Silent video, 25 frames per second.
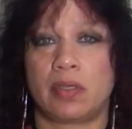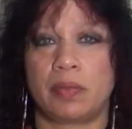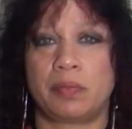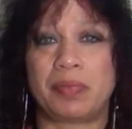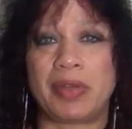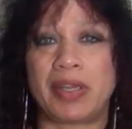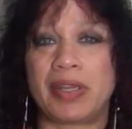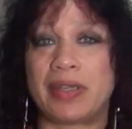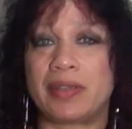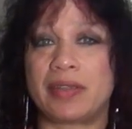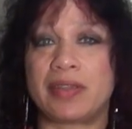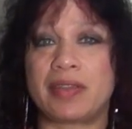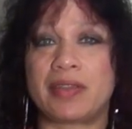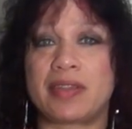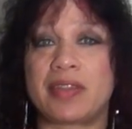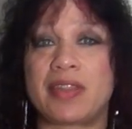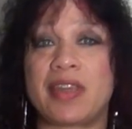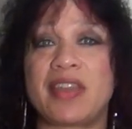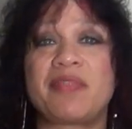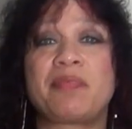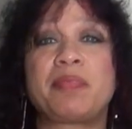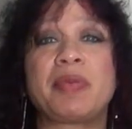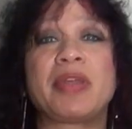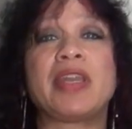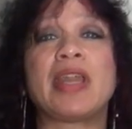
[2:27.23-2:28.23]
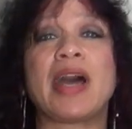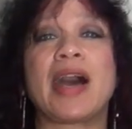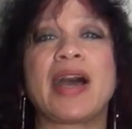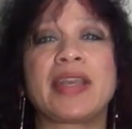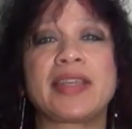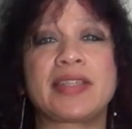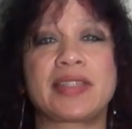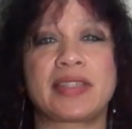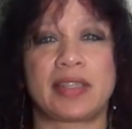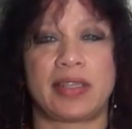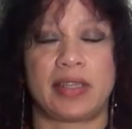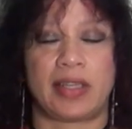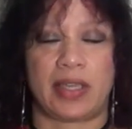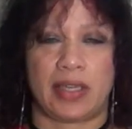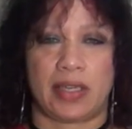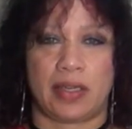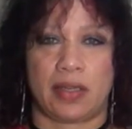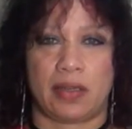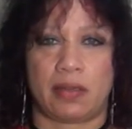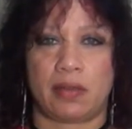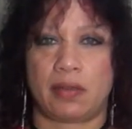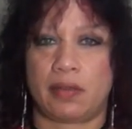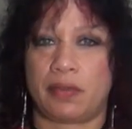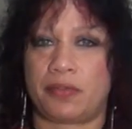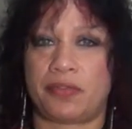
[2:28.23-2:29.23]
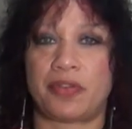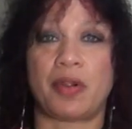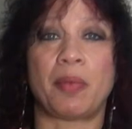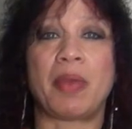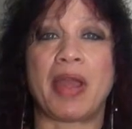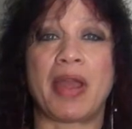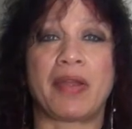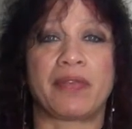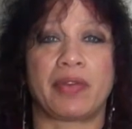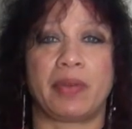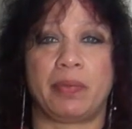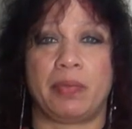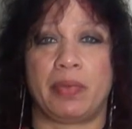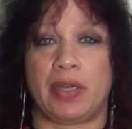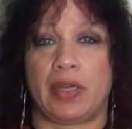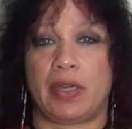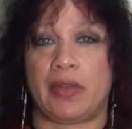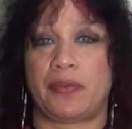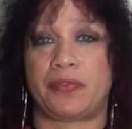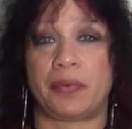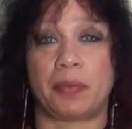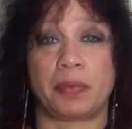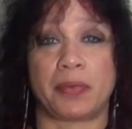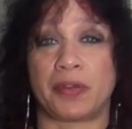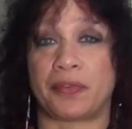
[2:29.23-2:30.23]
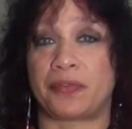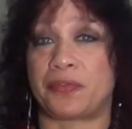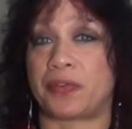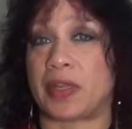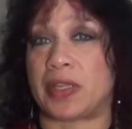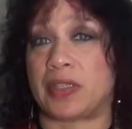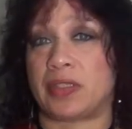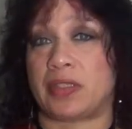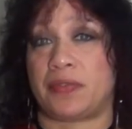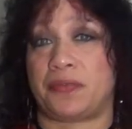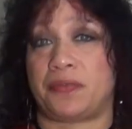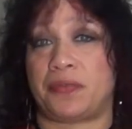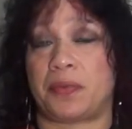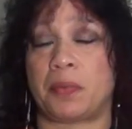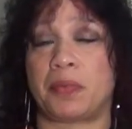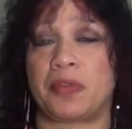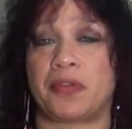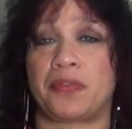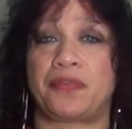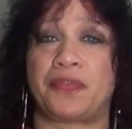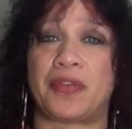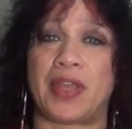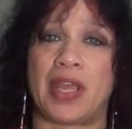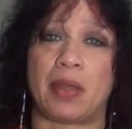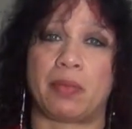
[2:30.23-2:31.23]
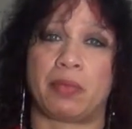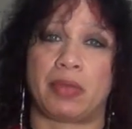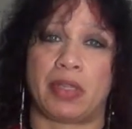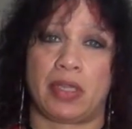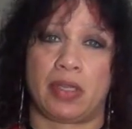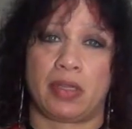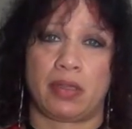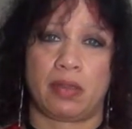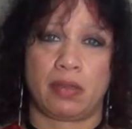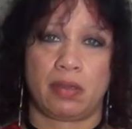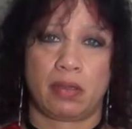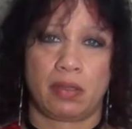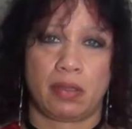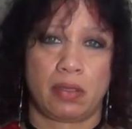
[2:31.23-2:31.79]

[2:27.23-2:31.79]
but they've been isolated from everybody, from their friends and from their family,